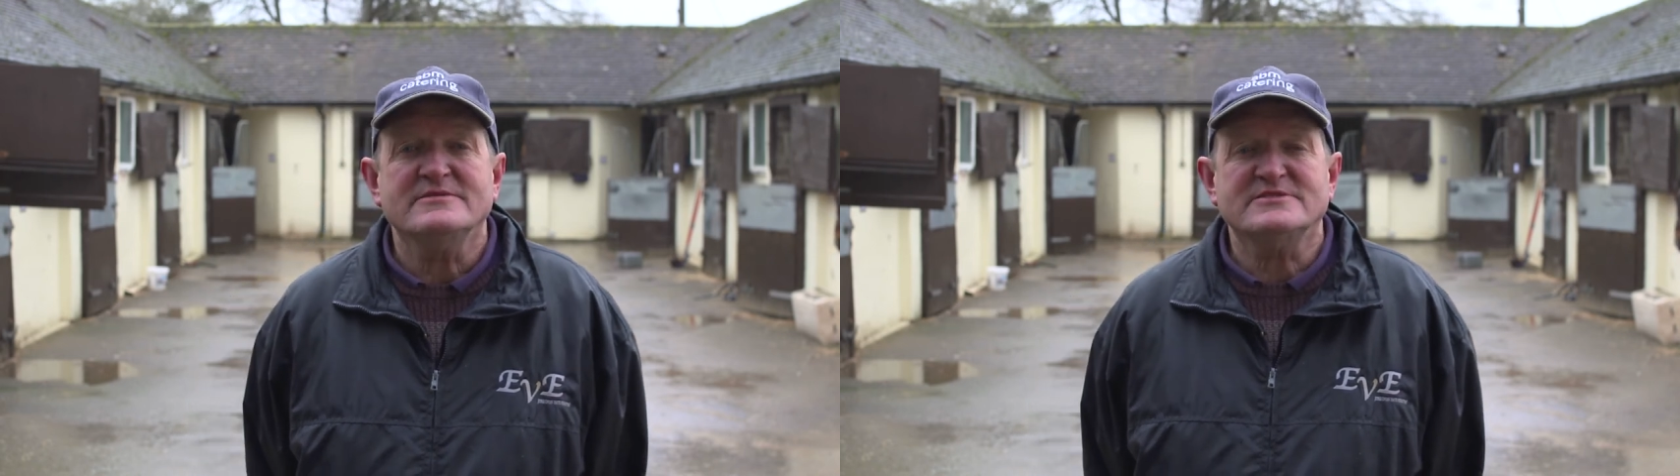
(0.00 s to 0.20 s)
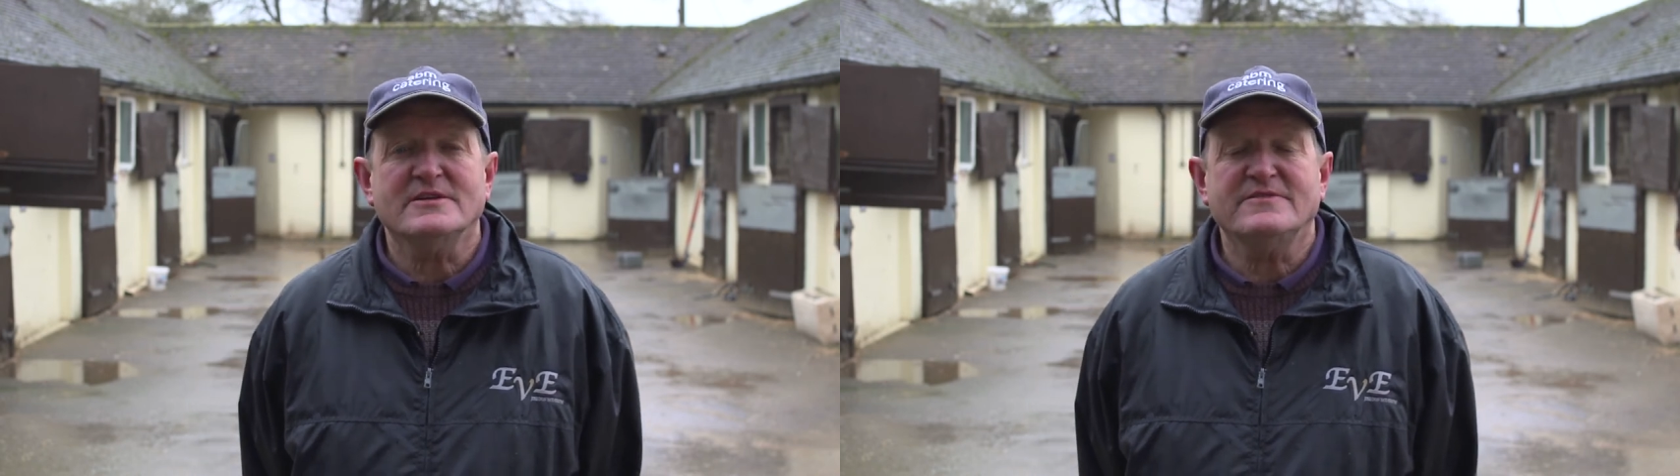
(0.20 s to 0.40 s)

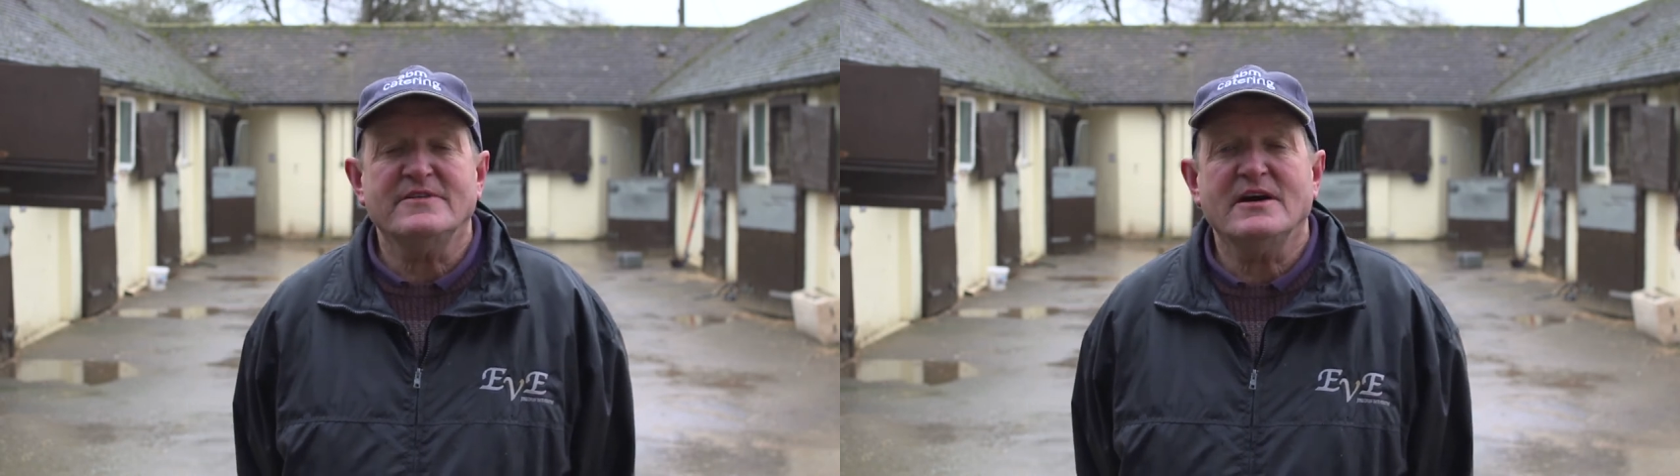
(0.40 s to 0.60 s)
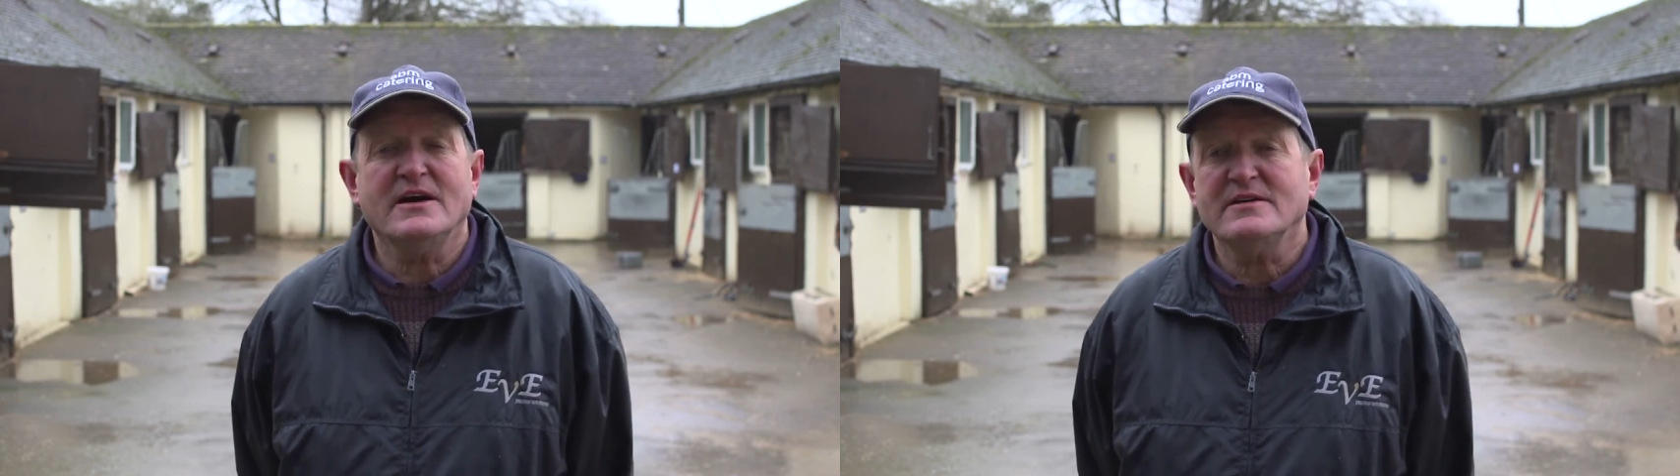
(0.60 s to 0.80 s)
so
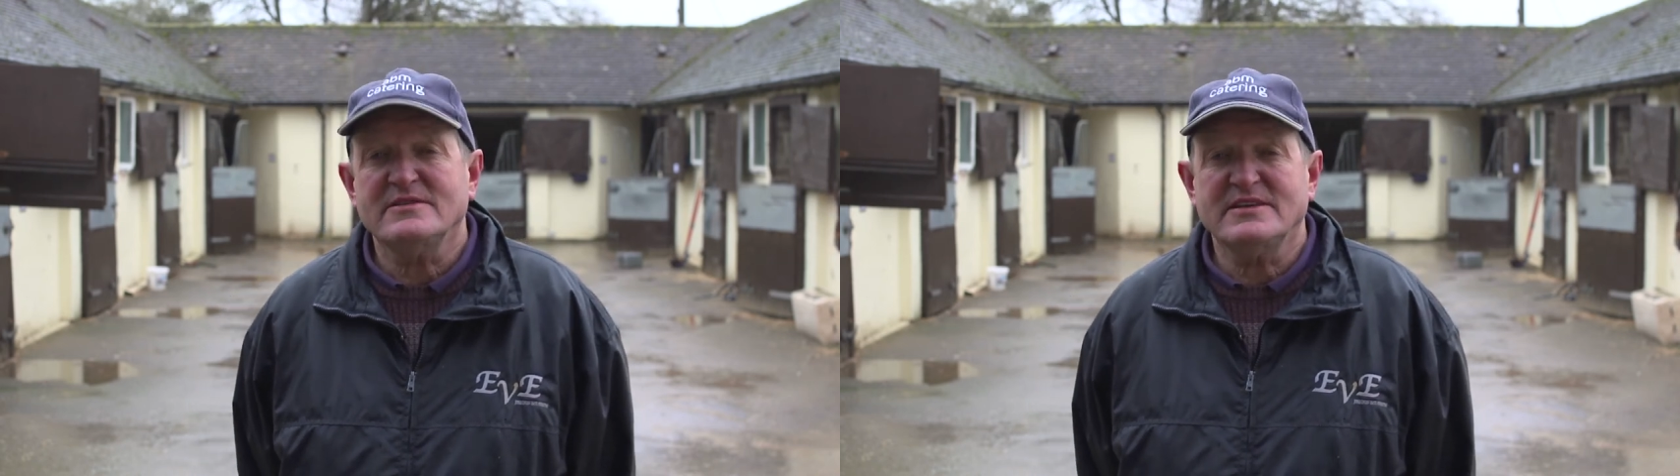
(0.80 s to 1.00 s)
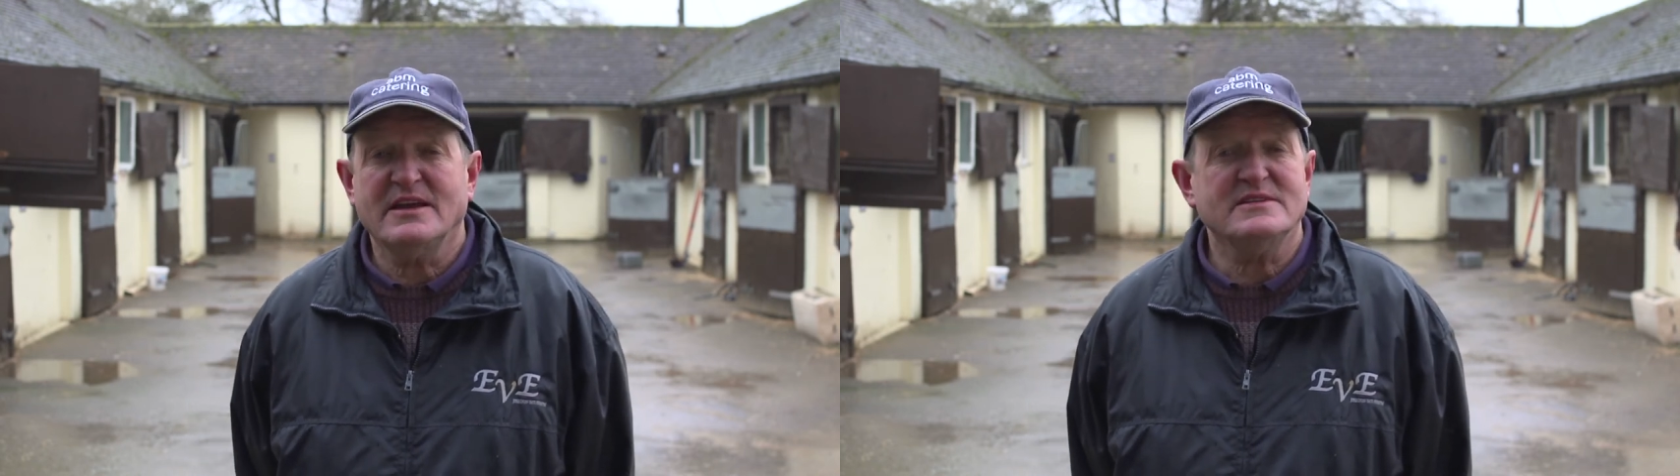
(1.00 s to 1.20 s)
far.
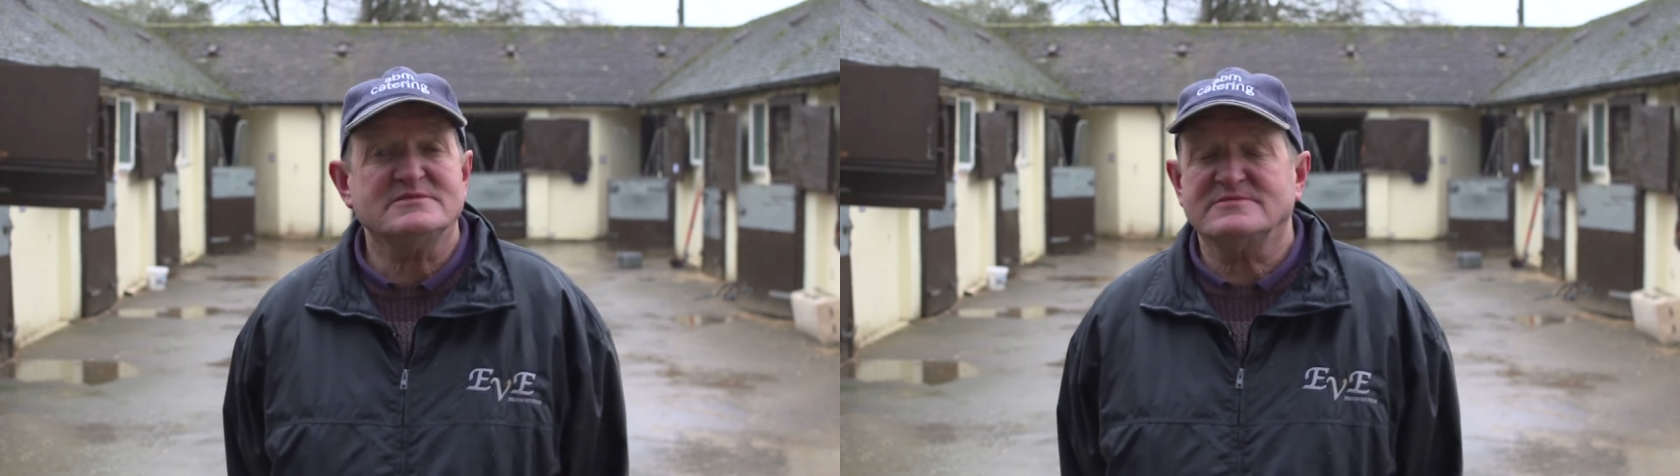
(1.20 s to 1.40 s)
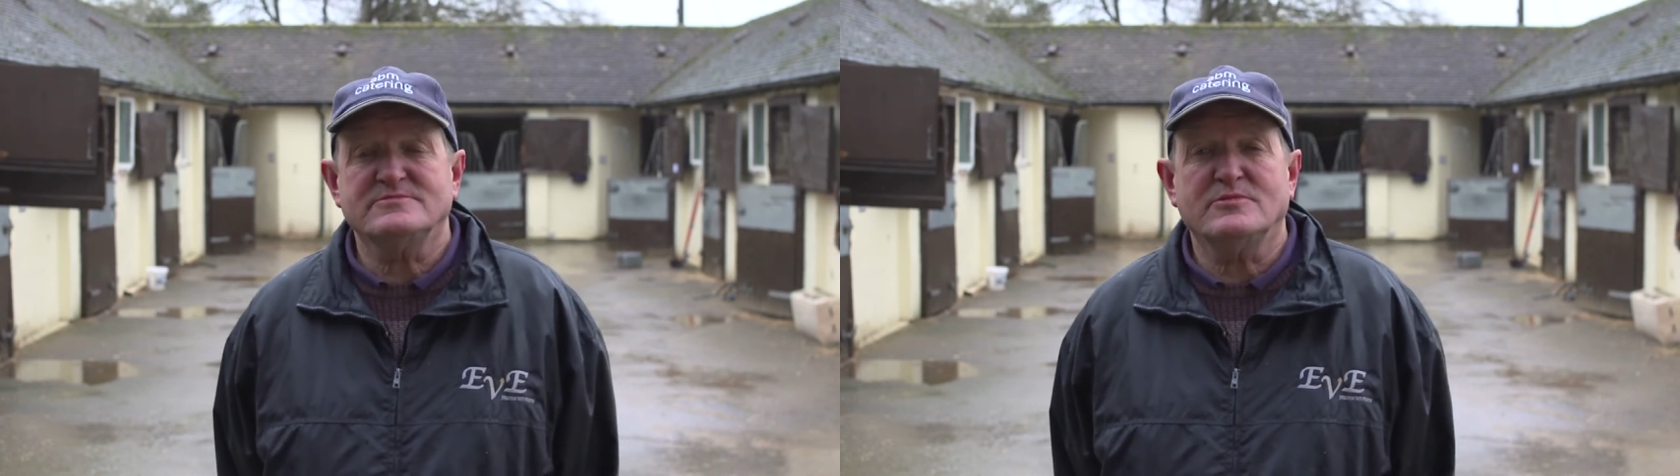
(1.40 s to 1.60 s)
Yeah,
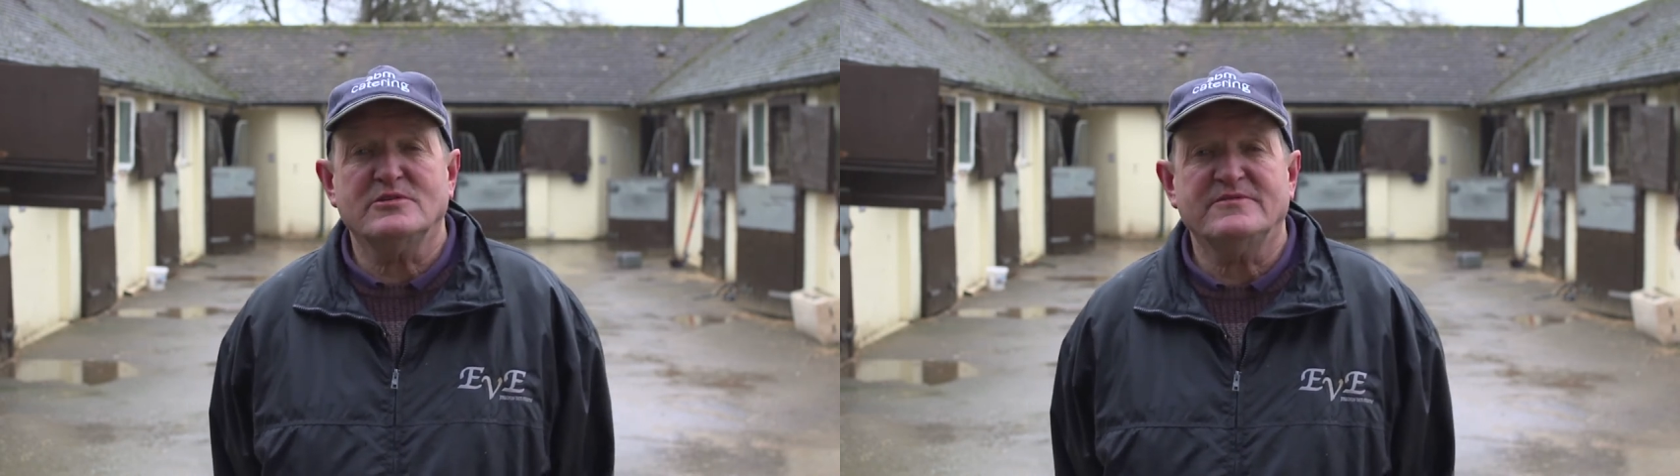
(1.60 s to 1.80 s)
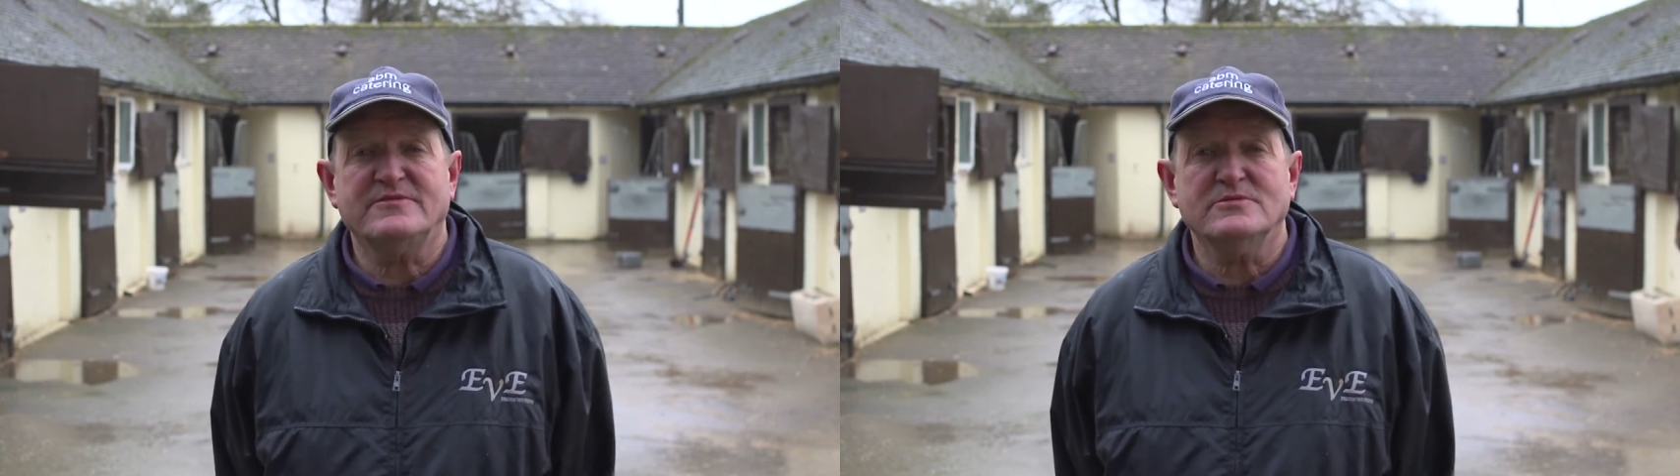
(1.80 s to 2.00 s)
it's
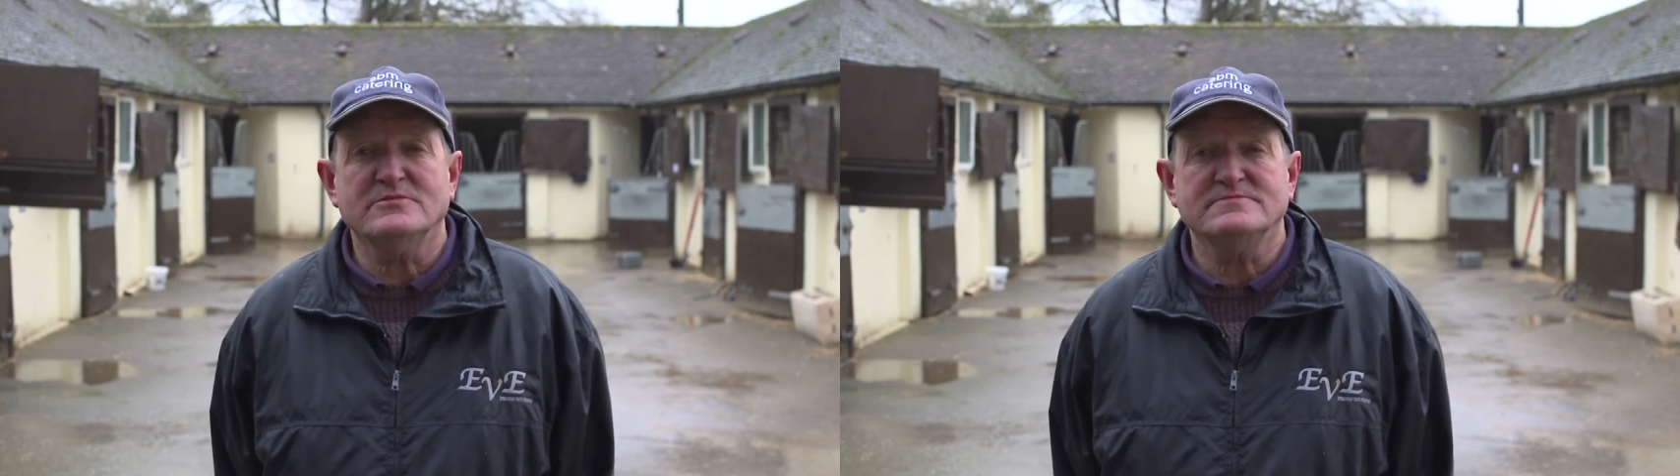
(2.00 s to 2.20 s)
wonderful.